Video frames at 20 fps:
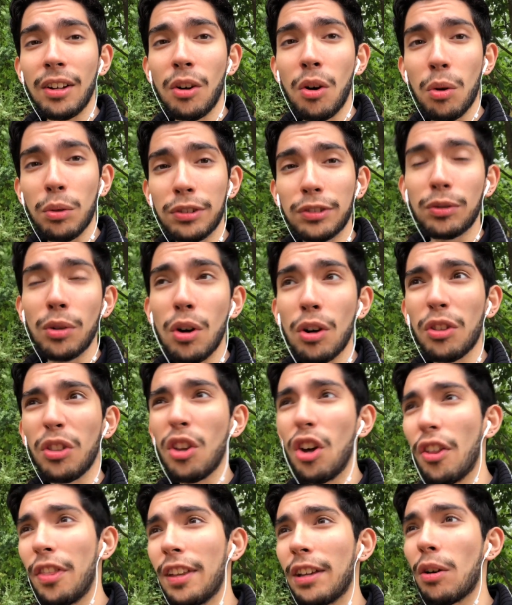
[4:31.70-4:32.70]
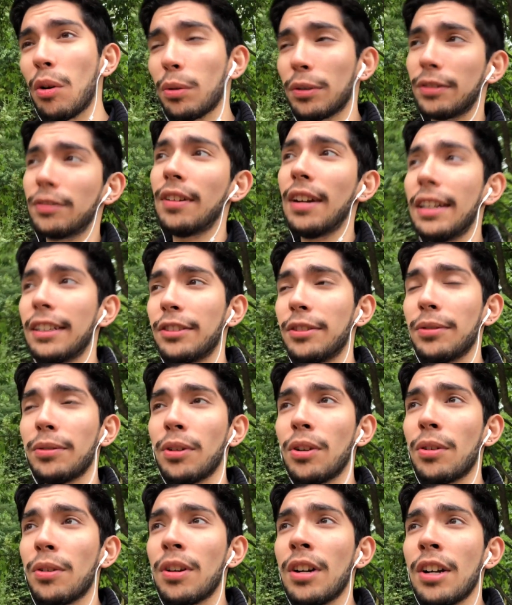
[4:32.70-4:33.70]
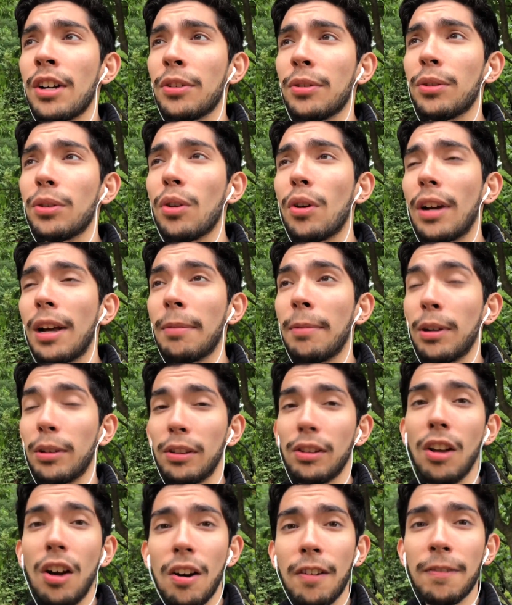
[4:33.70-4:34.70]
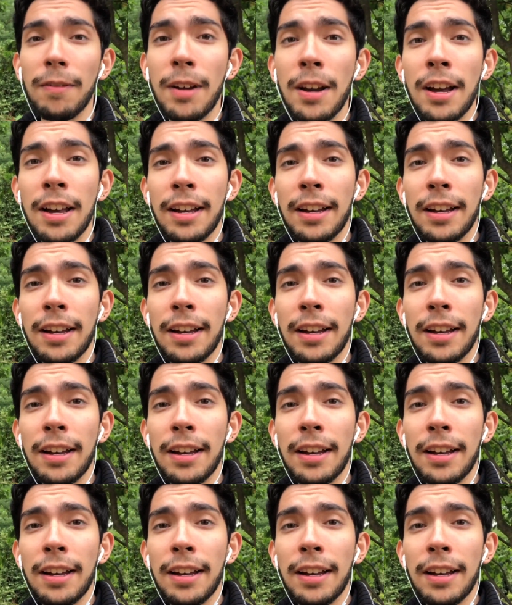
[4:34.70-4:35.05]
goes wrong, nothing goes right. You know, you talk about love,